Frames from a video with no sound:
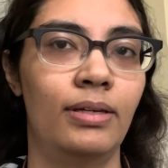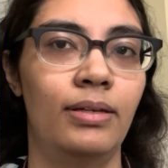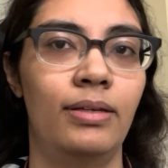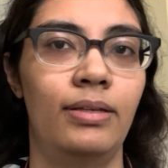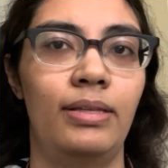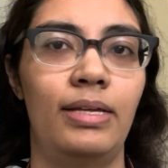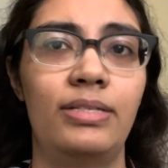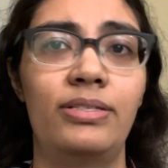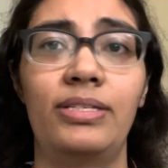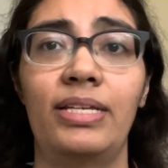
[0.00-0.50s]

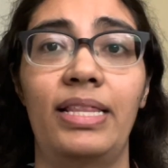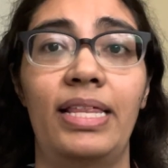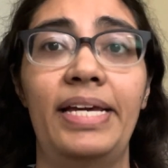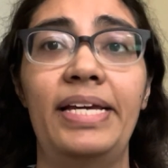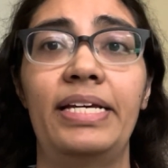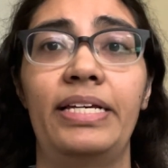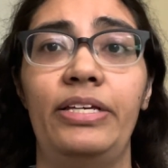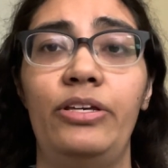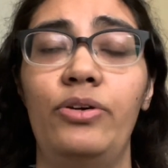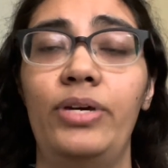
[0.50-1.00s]
that's the
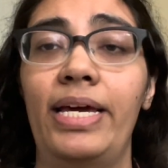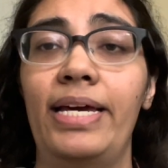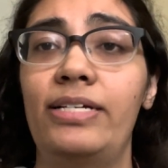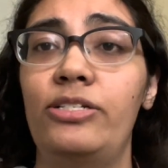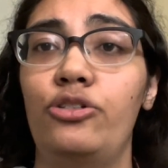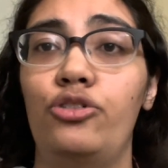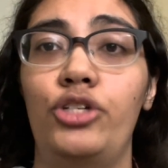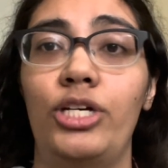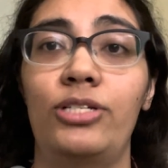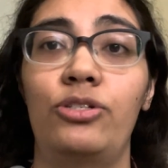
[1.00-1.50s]
thing, you can't
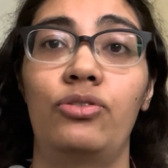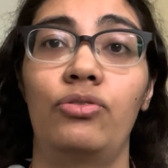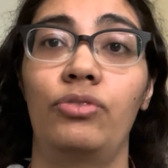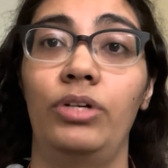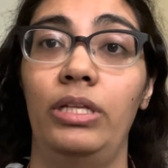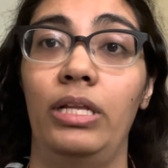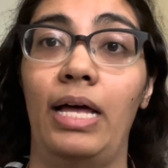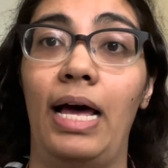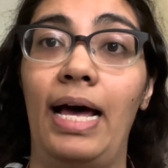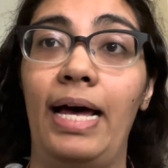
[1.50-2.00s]
just
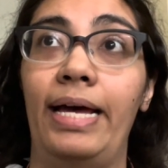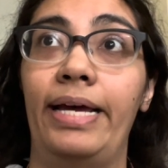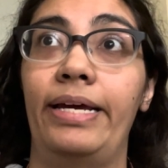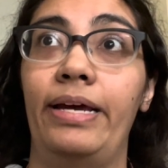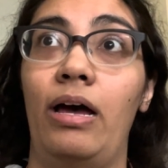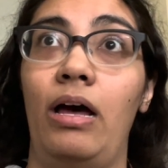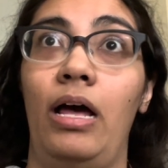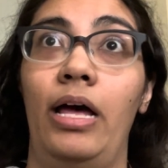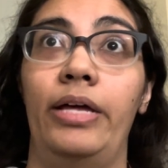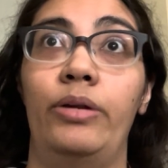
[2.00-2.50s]
rely
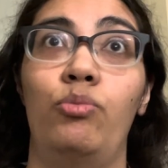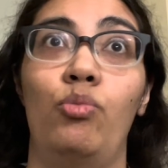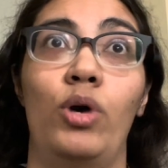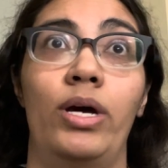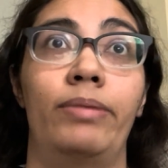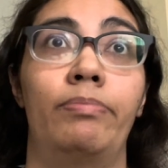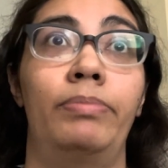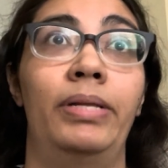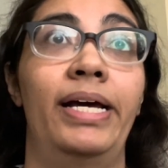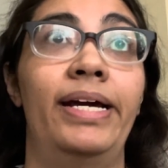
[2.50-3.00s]
on
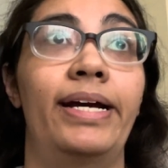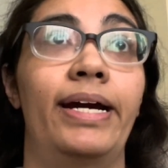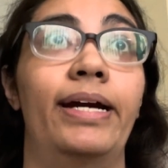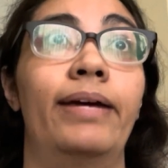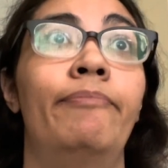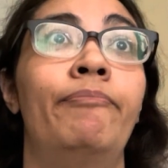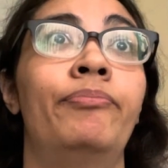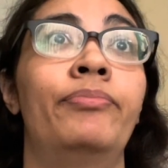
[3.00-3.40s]
one player.